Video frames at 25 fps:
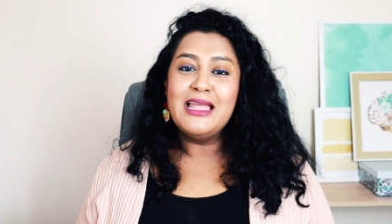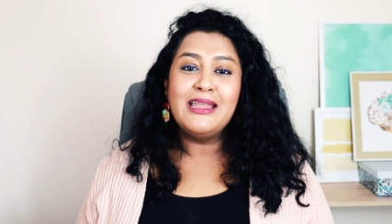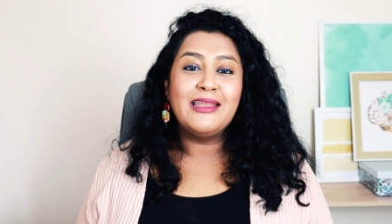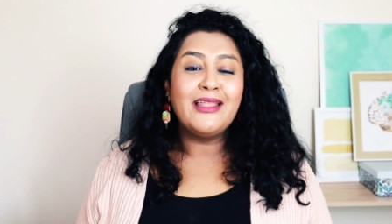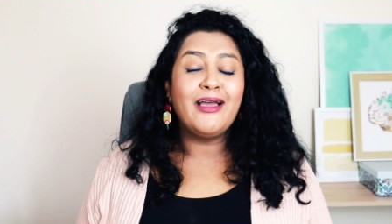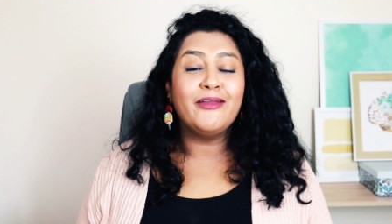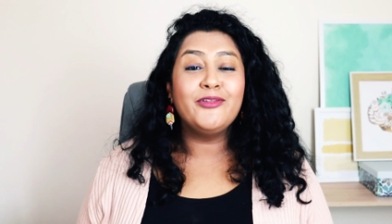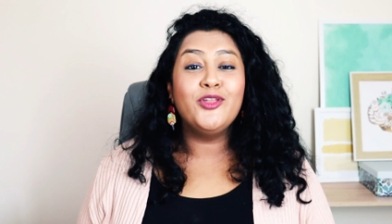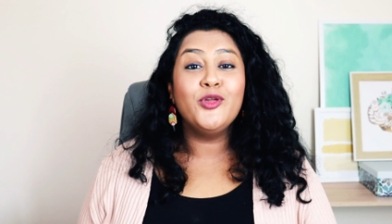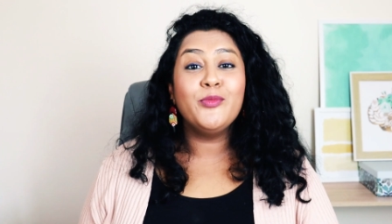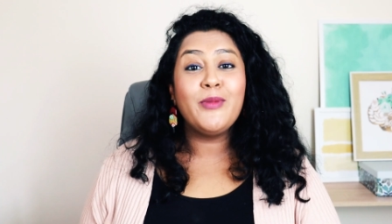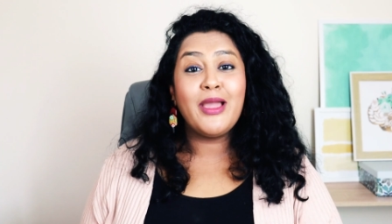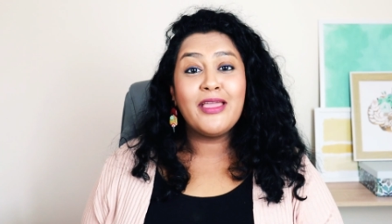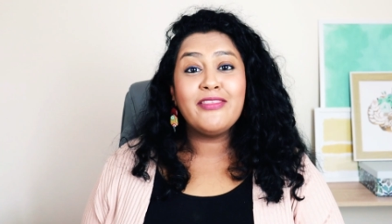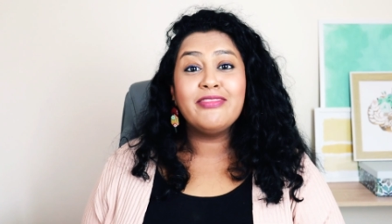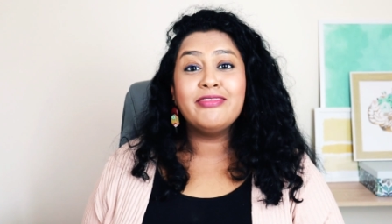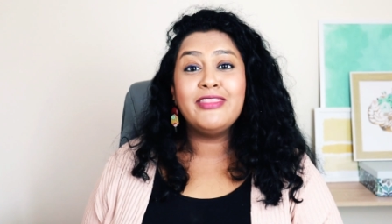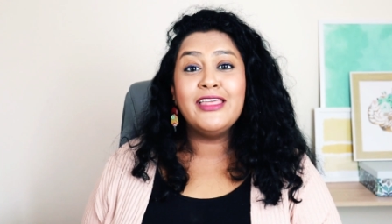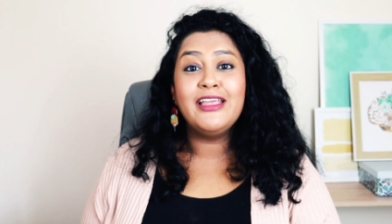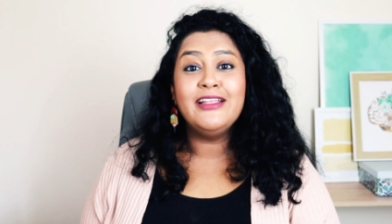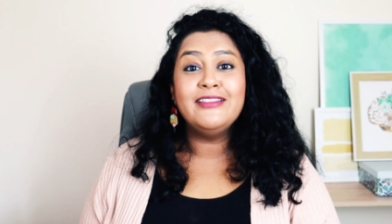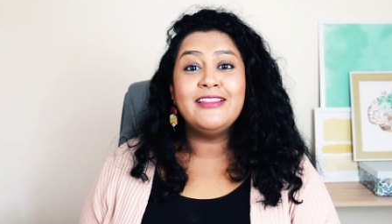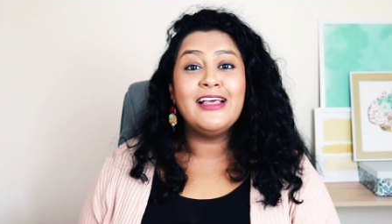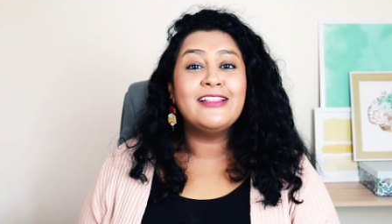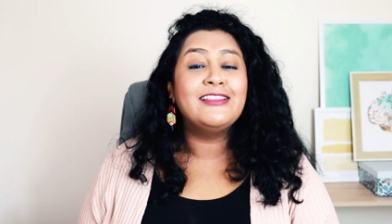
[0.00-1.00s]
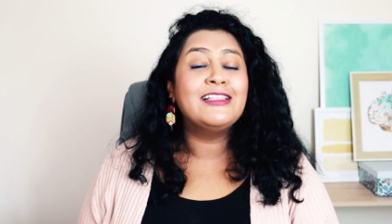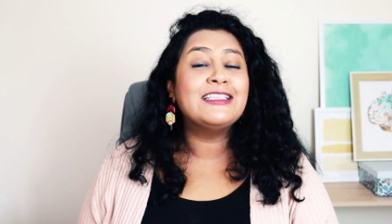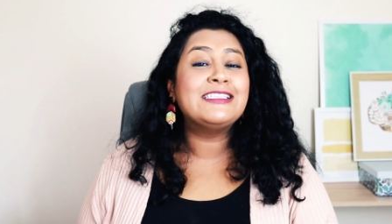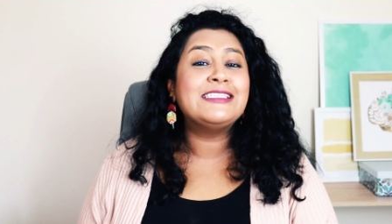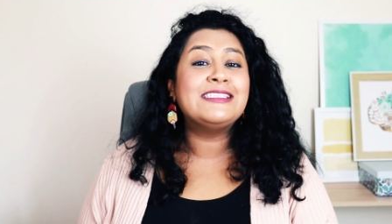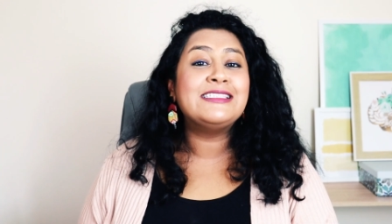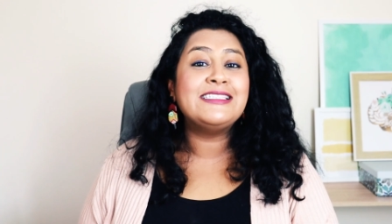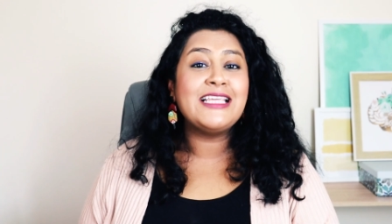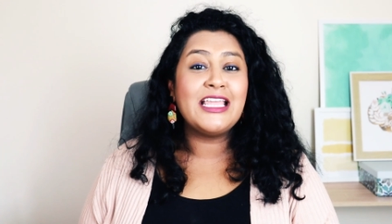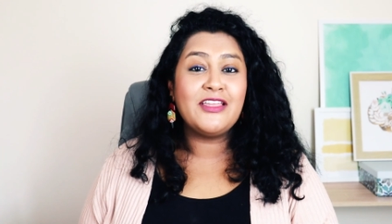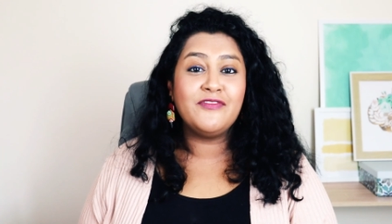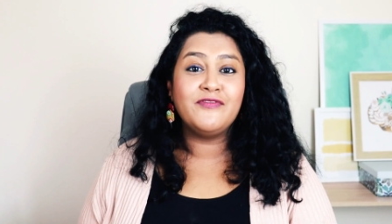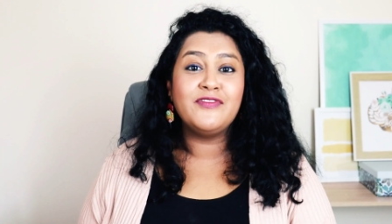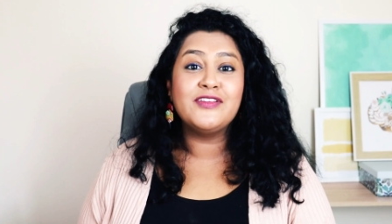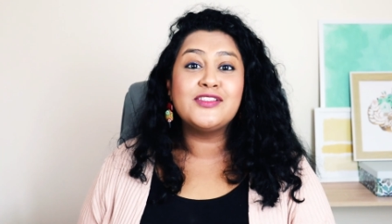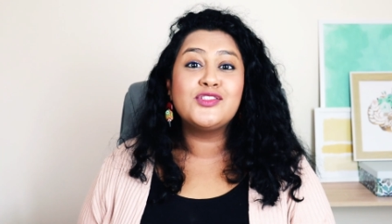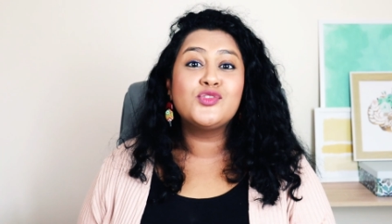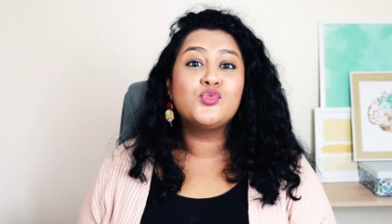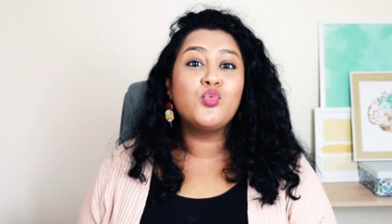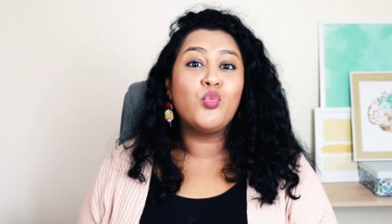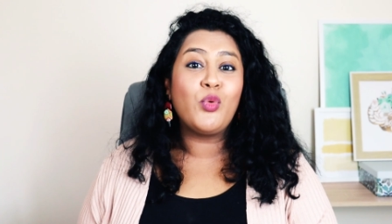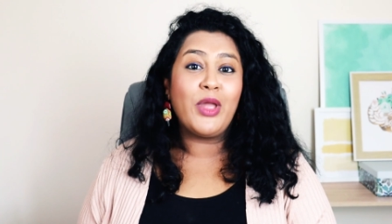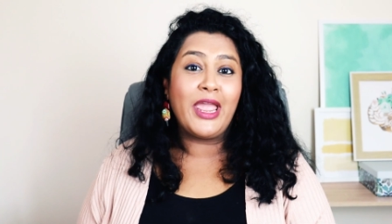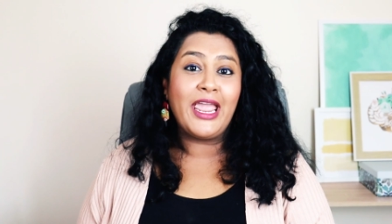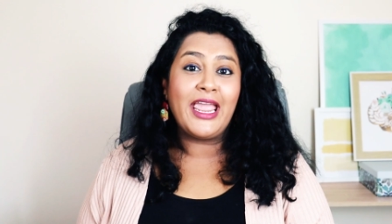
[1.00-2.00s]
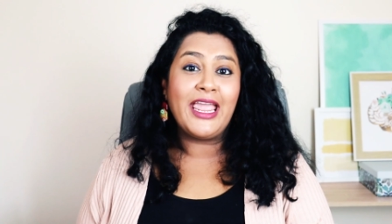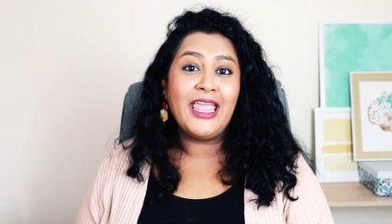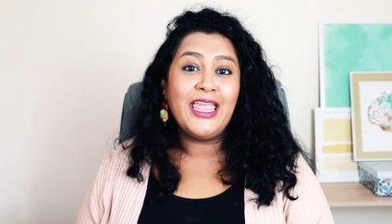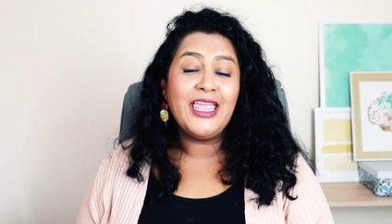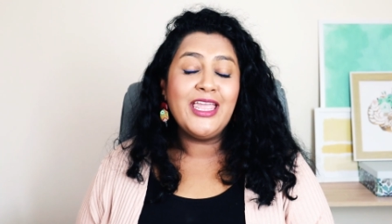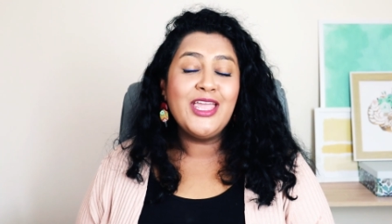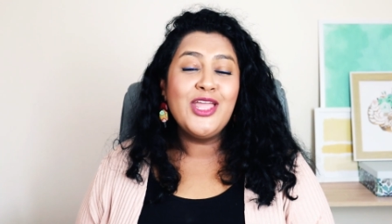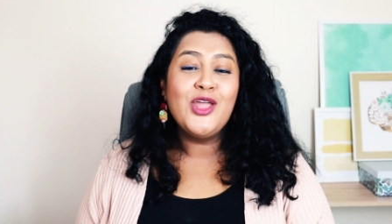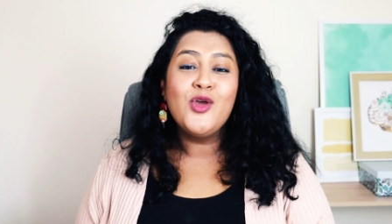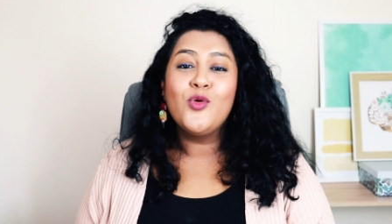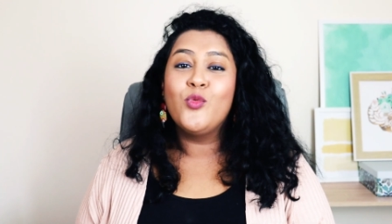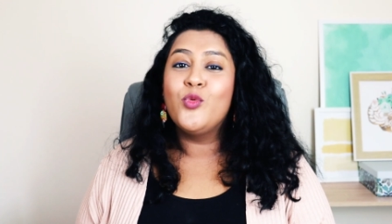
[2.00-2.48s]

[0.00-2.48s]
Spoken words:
Now, you might think that the safest way